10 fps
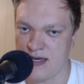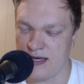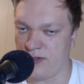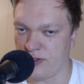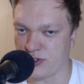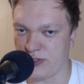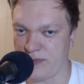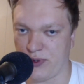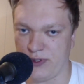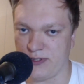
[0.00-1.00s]
and also the
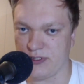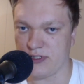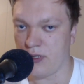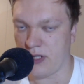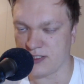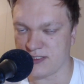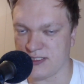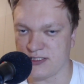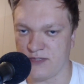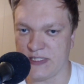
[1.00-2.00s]
point loss
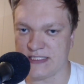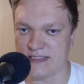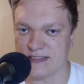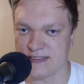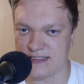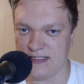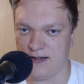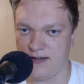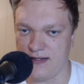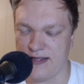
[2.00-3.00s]
system is
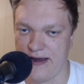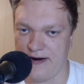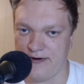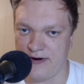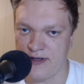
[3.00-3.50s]
still there.